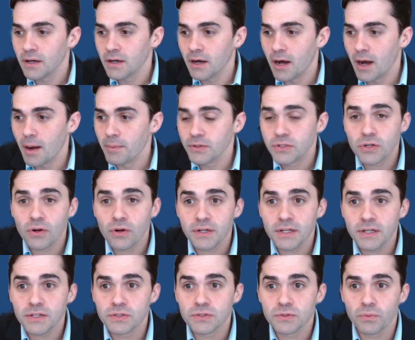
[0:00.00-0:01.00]

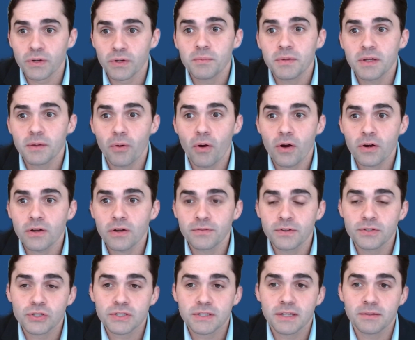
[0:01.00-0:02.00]
attorneys want to be a part of,
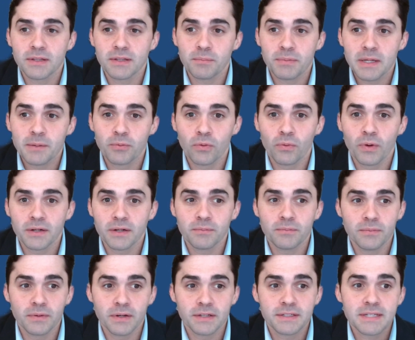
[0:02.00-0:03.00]
and just that people want
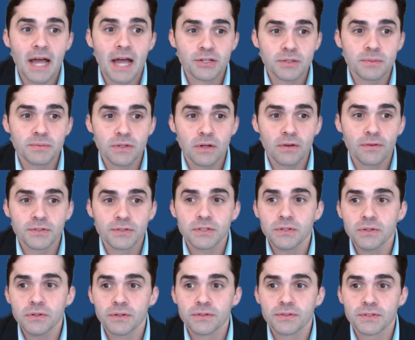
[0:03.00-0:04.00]
to attach themselves
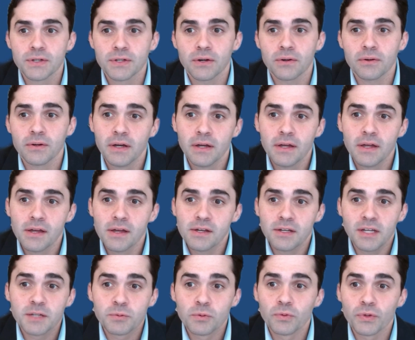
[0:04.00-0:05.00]
to. And so
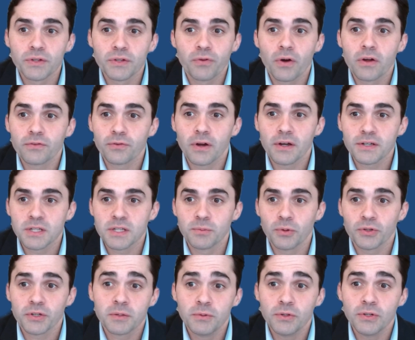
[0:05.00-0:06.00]
it's been really fun for us to
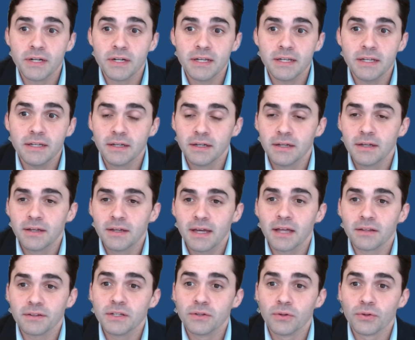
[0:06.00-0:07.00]
build a community
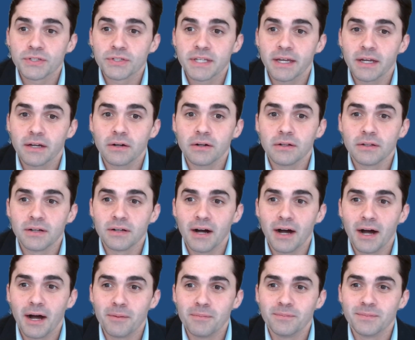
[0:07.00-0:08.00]
at legal scale.
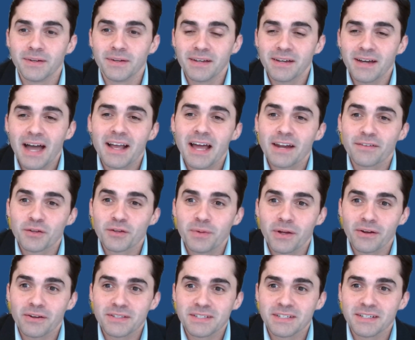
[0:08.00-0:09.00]
I kind of
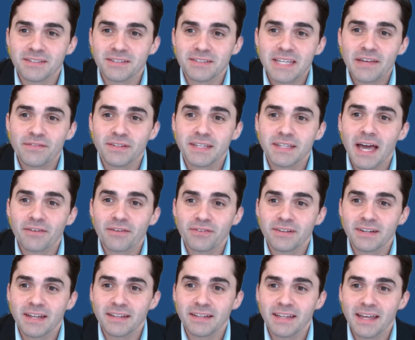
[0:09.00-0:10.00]
compare it to David
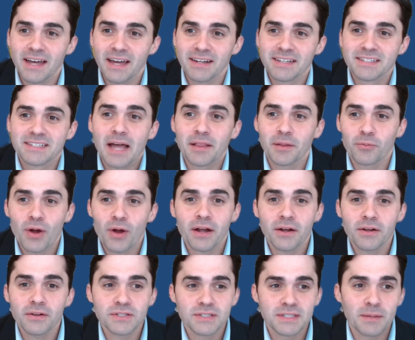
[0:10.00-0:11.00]
Geffen at Asylum
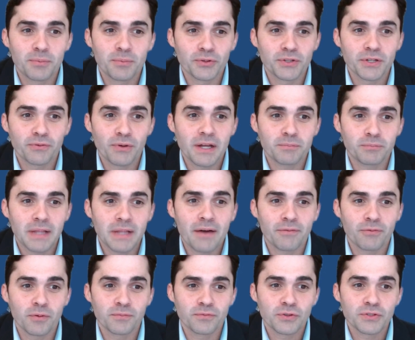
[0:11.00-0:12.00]
Records, that built a great
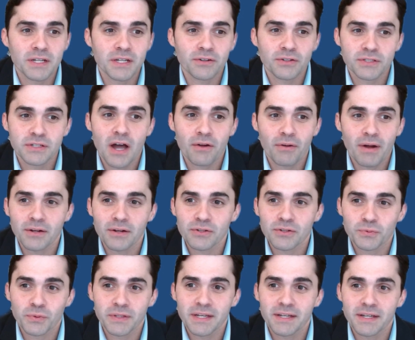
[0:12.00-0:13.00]
platform for
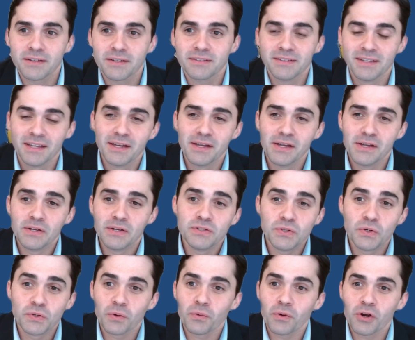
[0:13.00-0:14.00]
singer-songwriters where they could
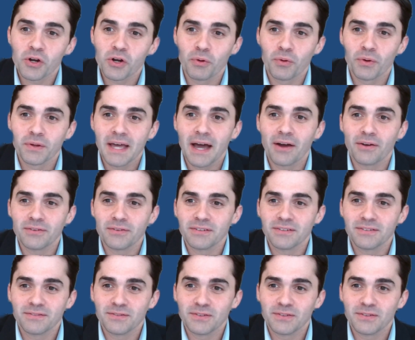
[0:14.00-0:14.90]
do their work, but without